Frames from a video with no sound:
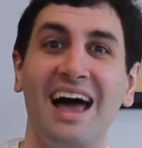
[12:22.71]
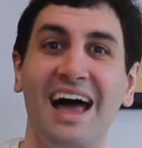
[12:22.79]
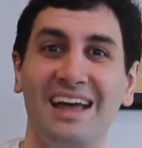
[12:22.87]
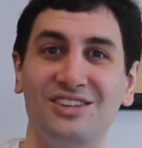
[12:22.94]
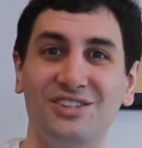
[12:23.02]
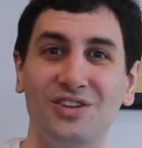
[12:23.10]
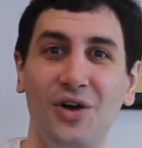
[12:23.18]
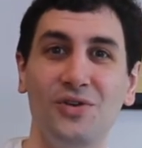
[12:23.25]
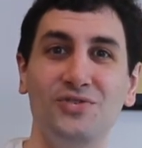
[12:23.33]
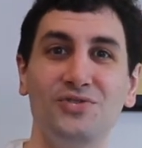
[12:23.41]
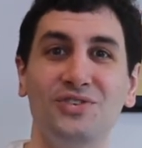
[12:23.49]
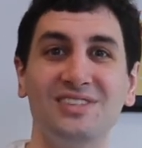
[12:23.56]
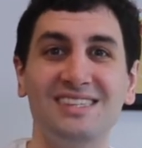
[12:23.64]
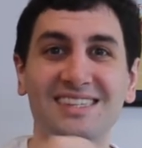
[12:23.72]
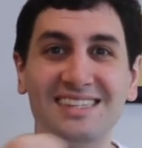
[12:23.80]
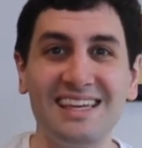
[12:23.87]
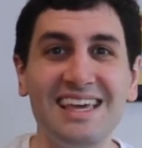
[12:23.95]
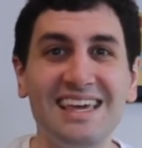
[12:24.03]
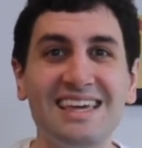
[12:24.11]
And so you can
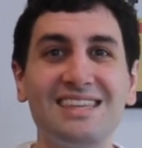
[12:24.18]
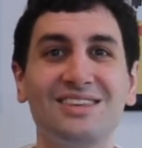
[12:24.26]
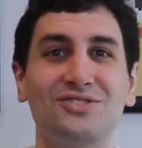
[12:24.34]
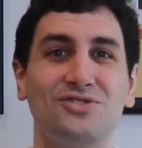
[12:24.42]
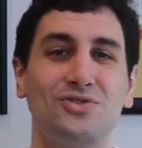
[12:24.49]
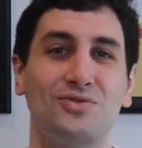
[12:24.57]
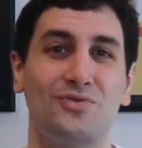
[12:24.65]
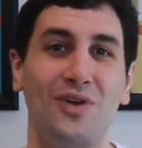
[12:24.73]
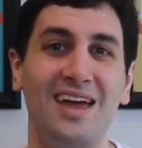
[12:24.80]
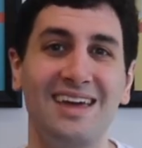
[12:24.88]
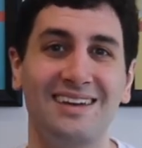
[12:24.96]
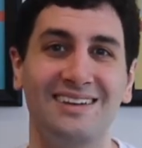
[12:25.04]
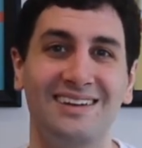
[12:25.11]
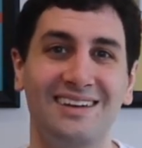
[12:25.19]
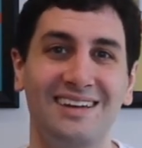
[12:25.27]
see this thread